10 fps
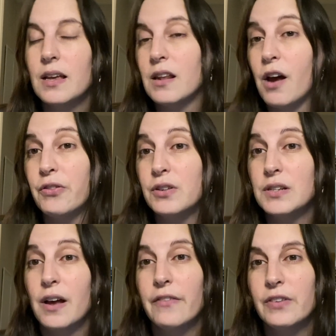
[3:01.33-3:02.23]
an
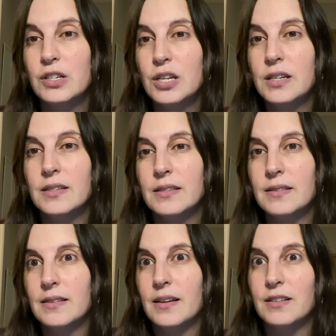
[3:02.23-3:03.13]
author's nonfiction,
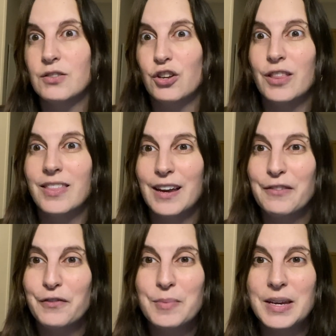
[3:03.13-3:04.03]
is a good
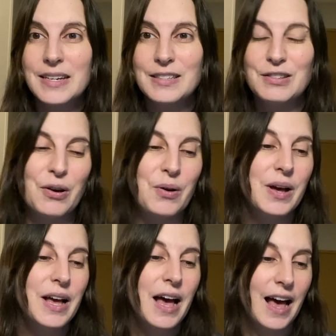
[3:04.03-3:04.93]
thing for me. So
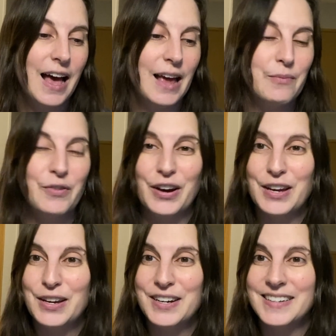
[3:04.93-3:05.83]
I'm very
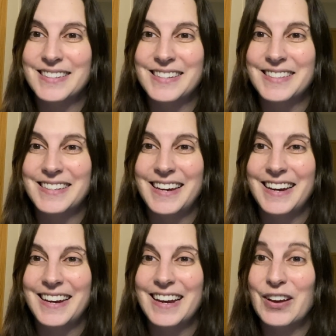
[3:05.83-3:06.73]
curious to
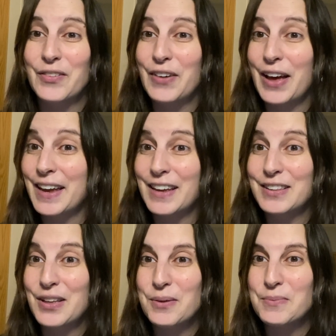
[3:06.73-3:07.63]
see if I get
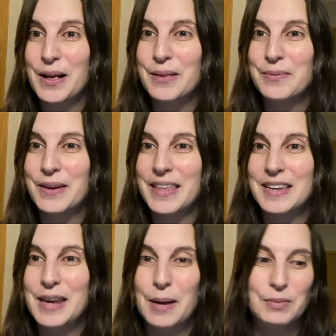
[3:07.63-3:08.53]
along well
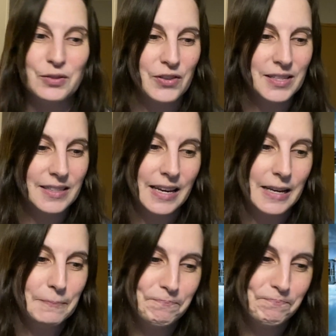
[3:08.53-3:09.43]
with Names for the Sea.